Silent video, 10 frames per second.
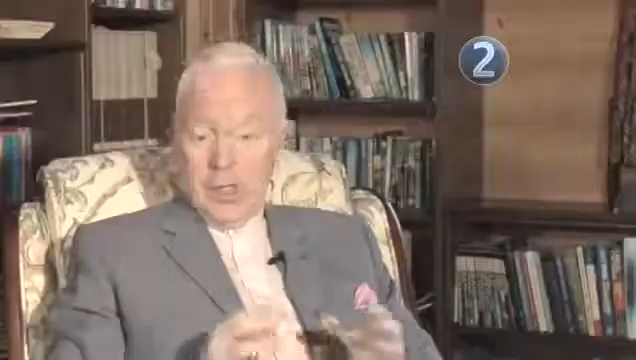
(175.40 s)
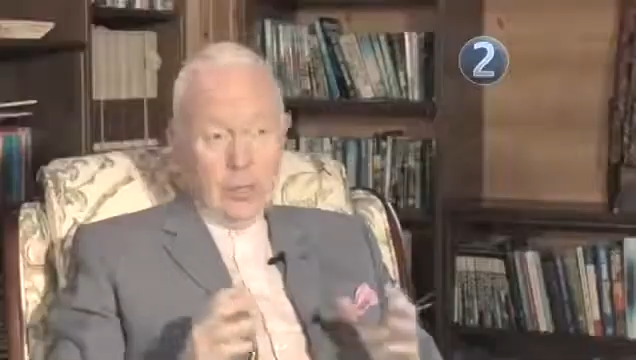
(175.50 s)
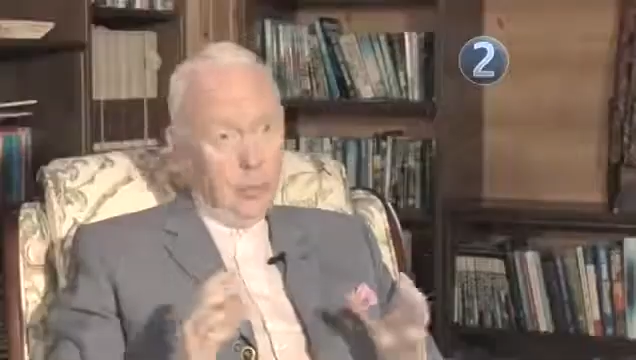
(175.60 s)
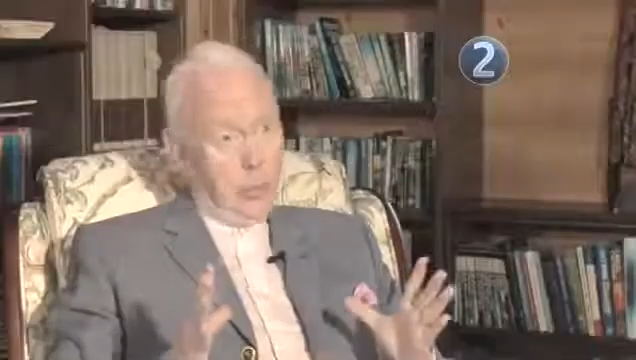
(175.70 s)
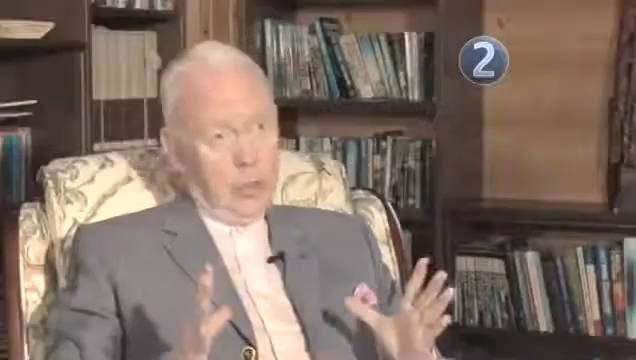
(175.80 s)

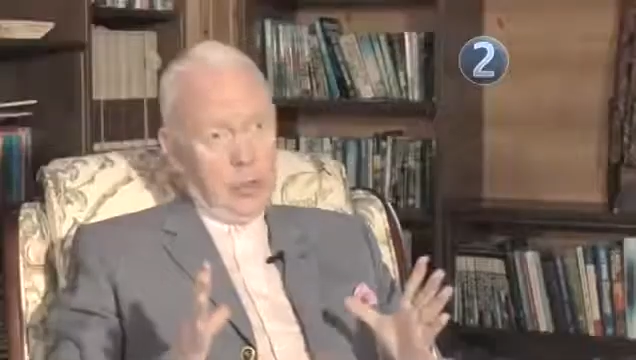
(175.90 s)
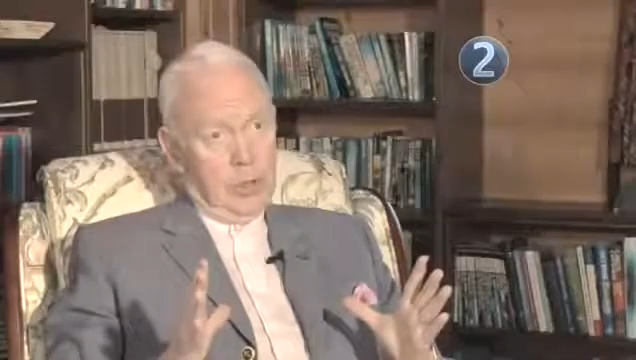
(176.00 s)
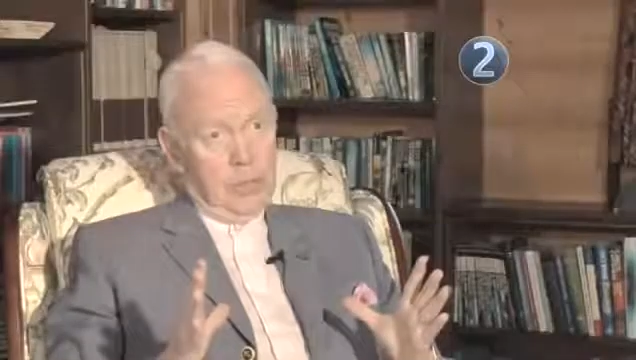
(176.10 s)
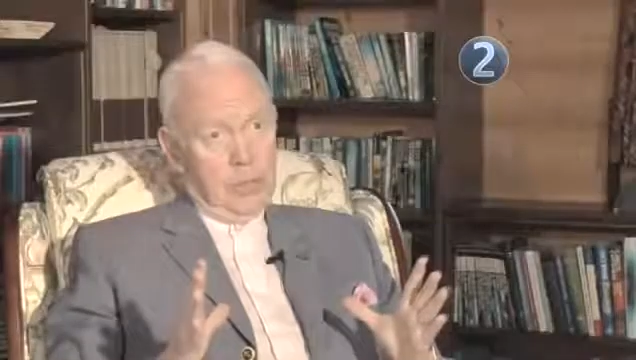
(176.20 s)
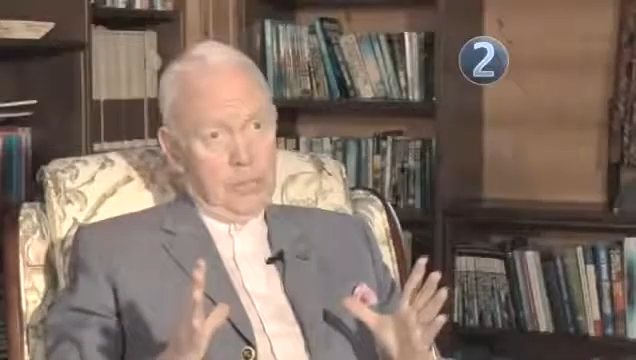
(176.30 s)
any
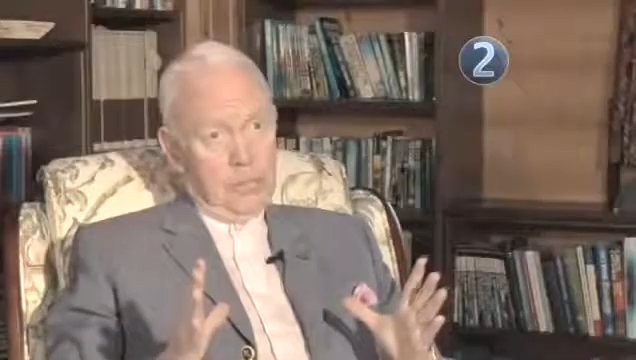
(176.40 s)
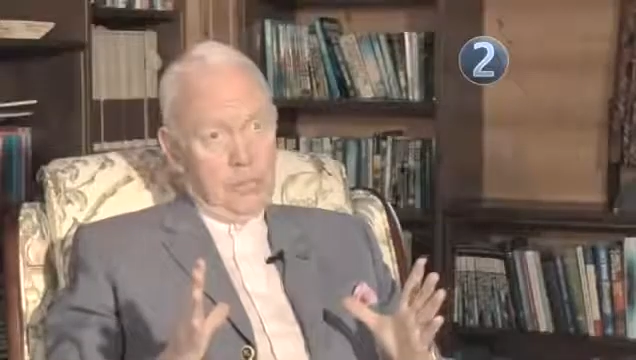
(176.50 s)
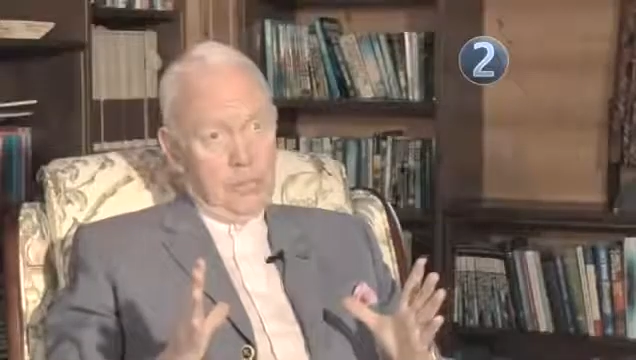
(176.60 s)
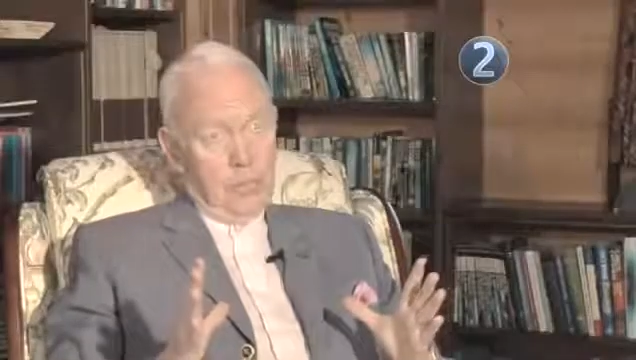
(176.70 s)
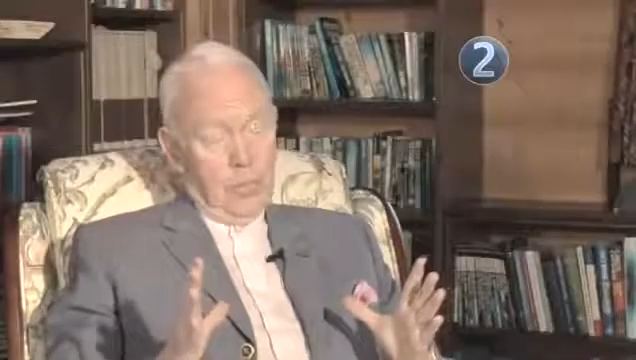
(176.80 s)
picture.
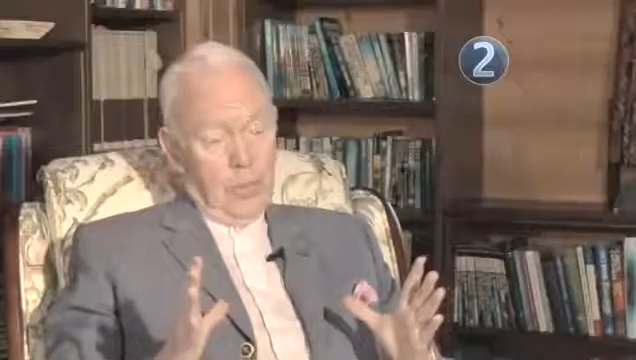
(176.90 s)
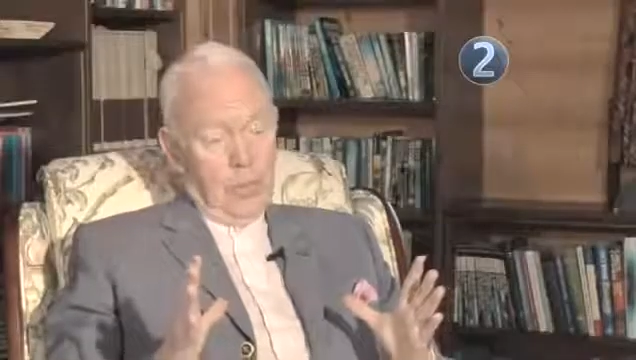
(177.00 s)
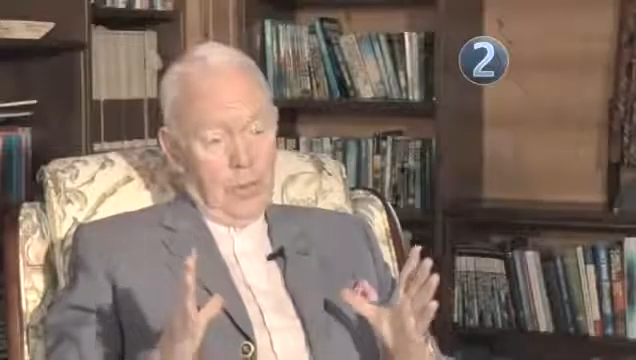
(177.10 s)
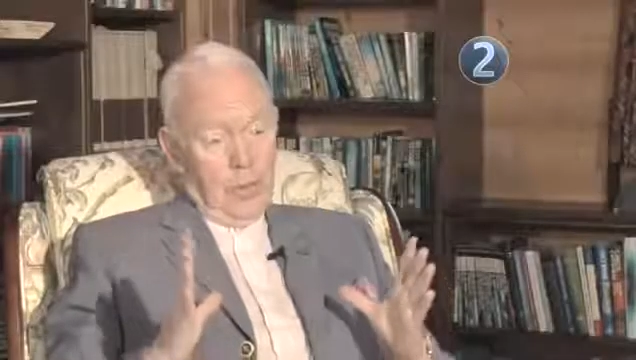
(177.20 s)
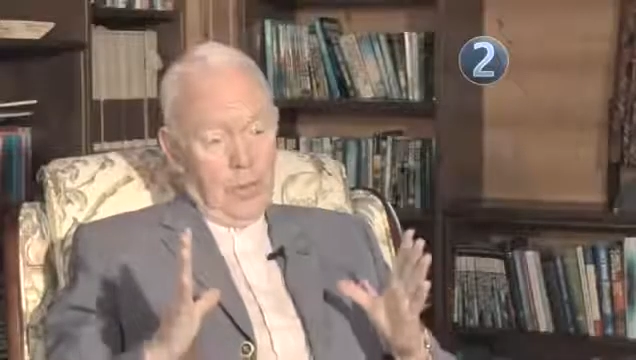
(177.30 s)

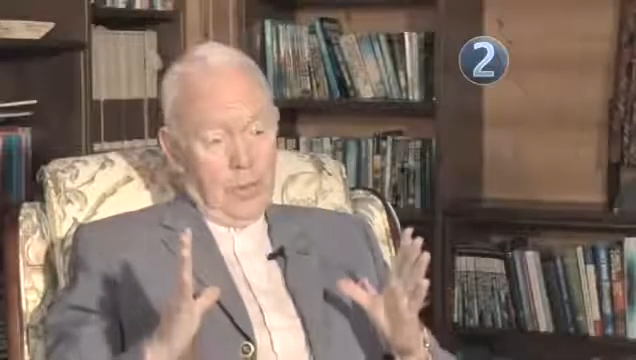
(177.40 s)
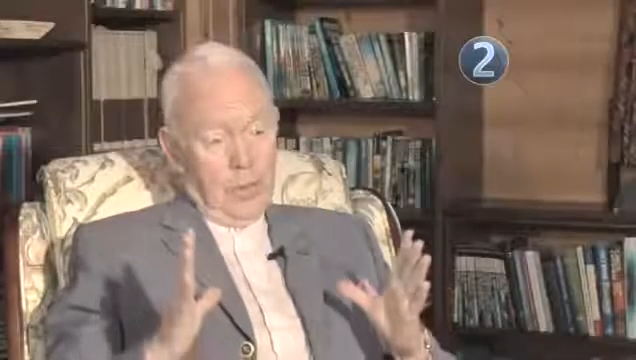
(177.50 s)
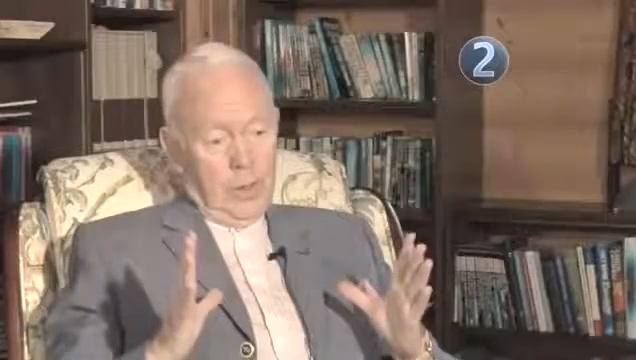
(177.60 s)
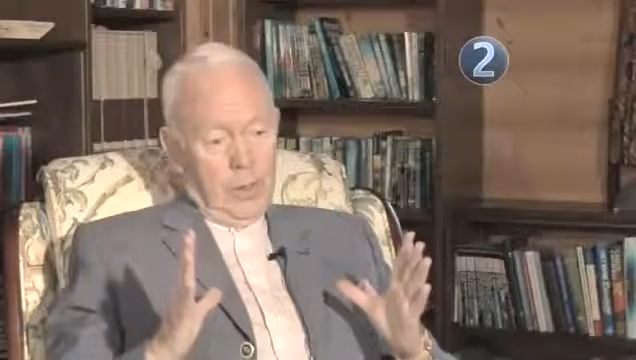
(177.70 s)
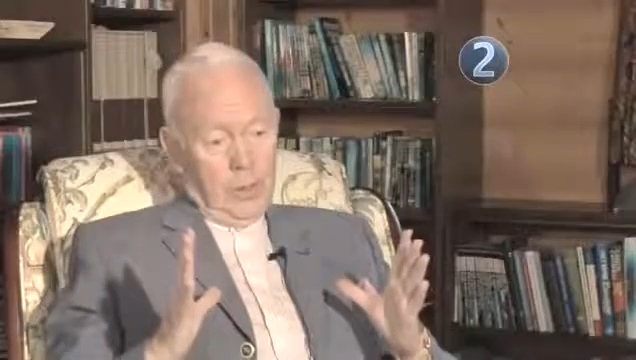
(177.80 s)

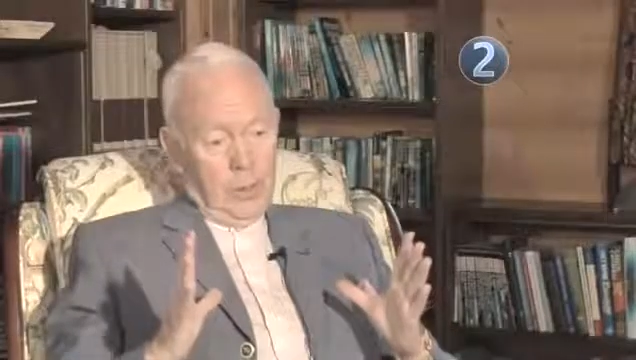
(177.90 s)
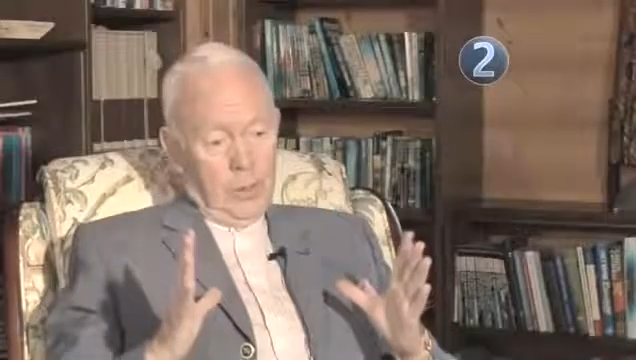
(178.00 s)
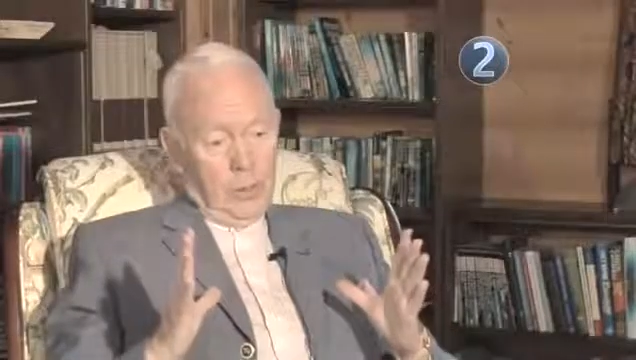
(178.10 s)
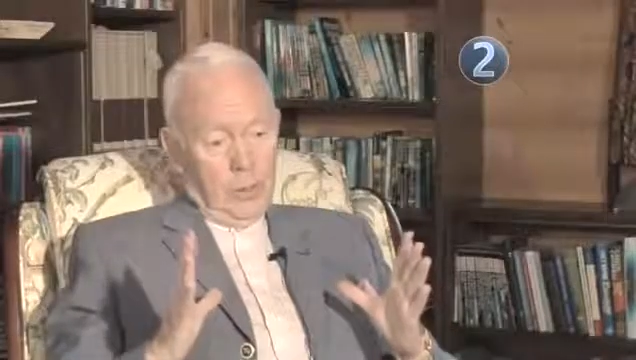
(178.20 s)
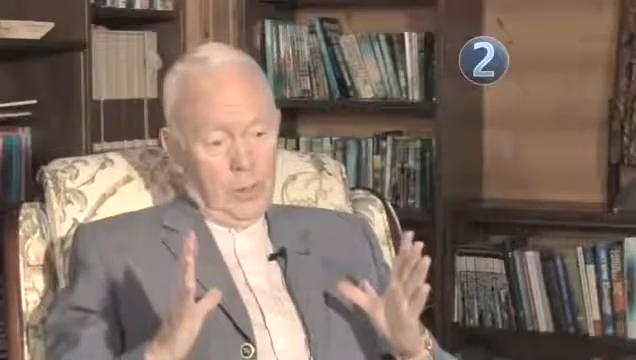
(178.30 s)
And I
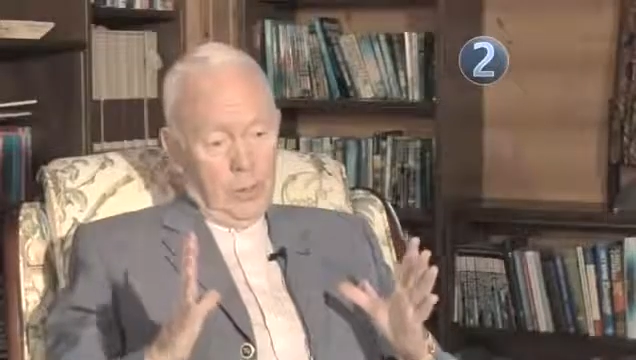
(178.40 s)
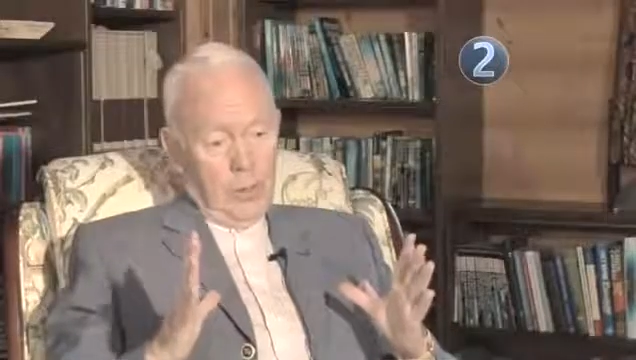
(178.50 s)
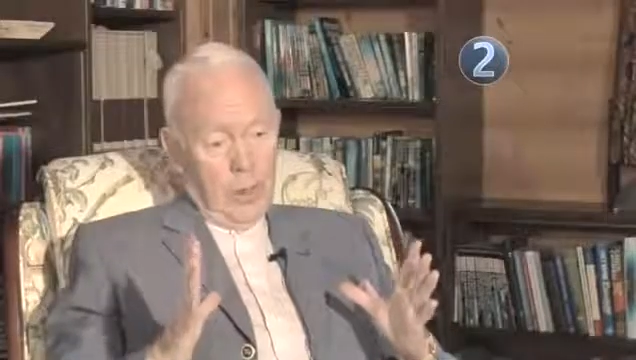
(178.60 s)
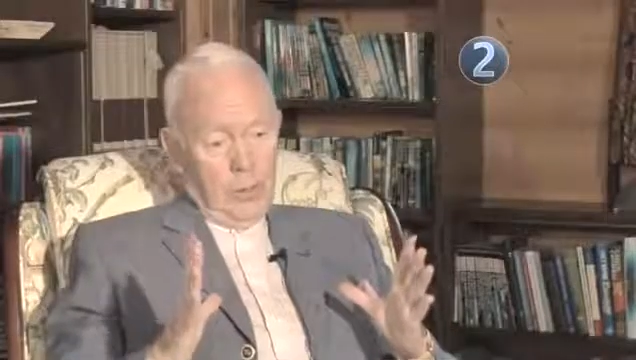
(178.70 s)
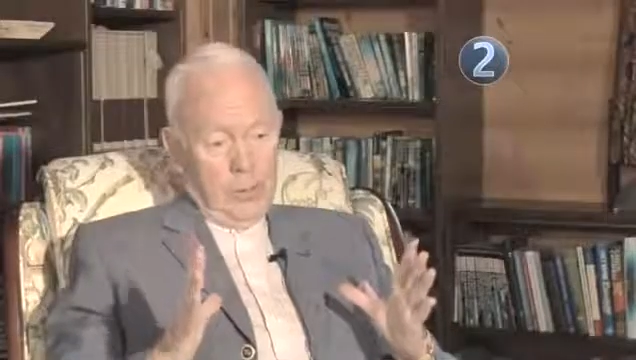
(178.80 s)
thought, what
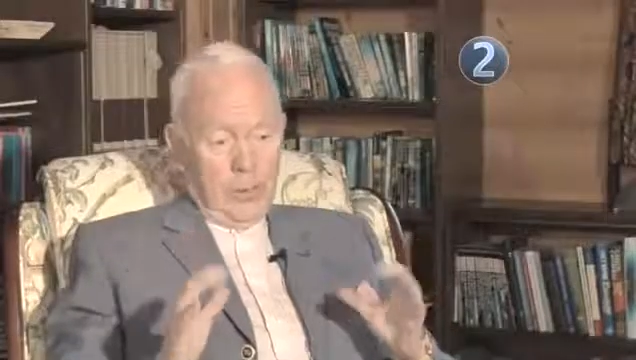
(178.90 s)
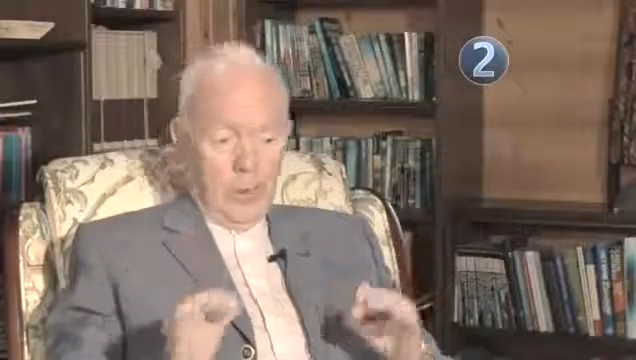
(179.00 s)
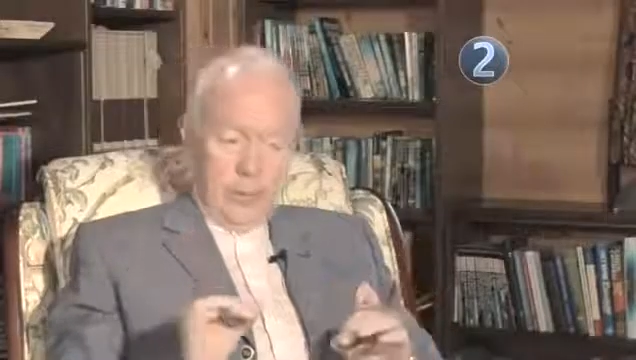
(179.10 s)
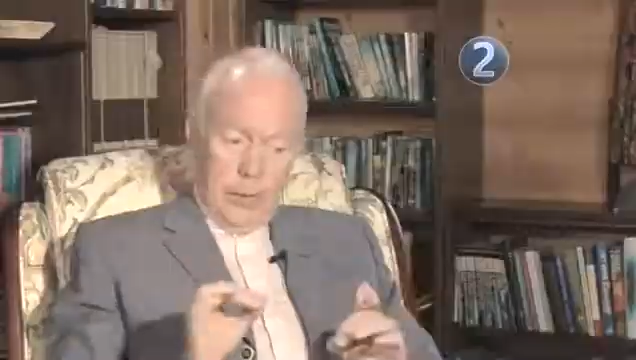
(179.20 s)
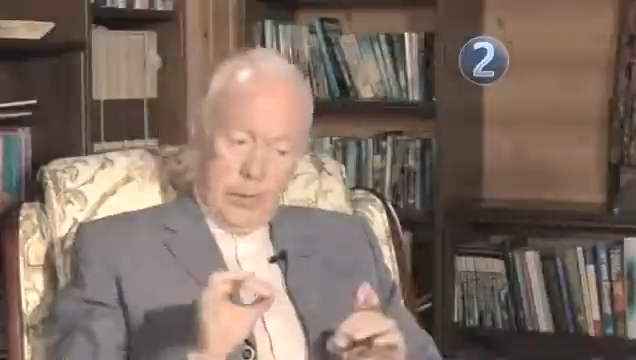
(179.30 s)
would happen if I